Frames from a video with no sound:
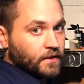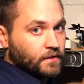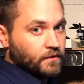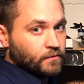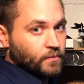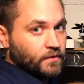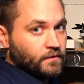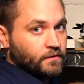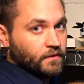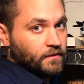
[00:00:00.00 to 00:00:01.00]
that this
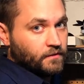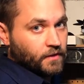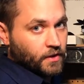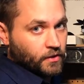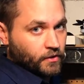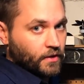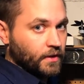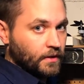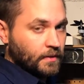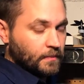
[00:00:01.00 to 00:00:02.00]
was sliced in Cura
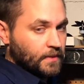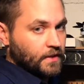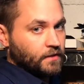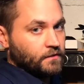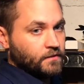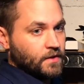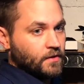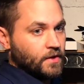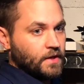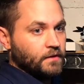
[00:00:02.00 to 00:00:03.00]
because
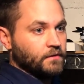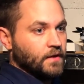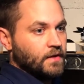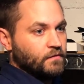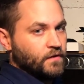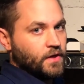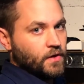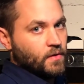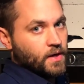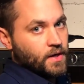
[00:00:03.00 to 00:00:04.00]
there is a
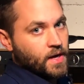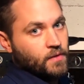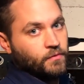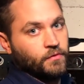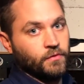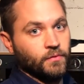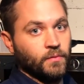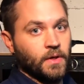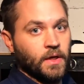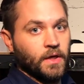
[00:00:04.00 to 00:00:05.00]
video on how
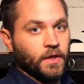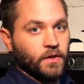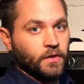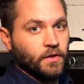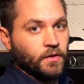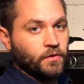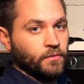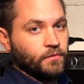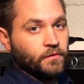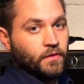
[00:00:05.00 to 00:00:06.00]
to
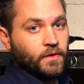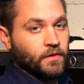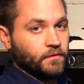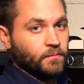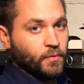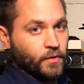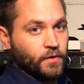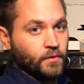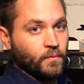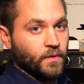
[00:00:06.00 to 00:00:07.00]
use this
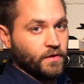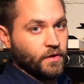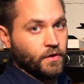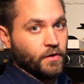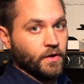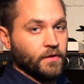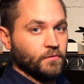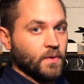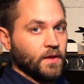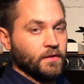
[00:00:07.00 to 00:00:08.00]
printer with Cura, as
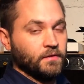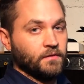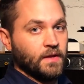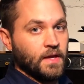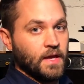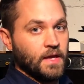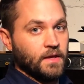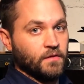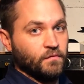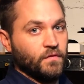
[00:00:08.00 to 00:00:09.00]
well as a
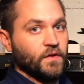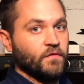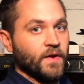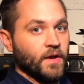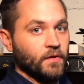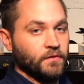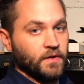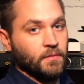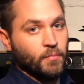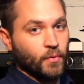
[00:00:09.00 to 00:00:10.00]
config file to
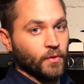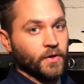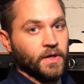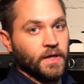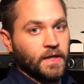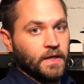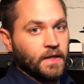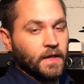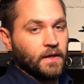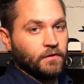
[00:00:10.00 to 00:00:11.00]
import
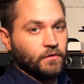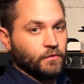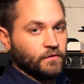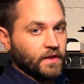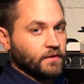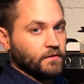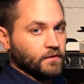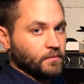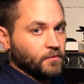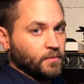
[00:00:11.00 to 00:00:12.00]
to set this
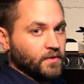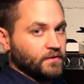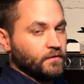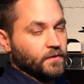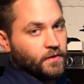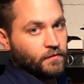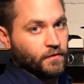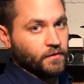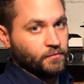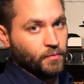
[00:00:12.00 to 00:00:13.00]
up specifically
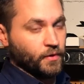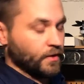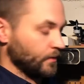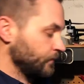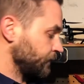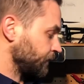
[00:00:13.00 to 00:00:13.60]
for this printer.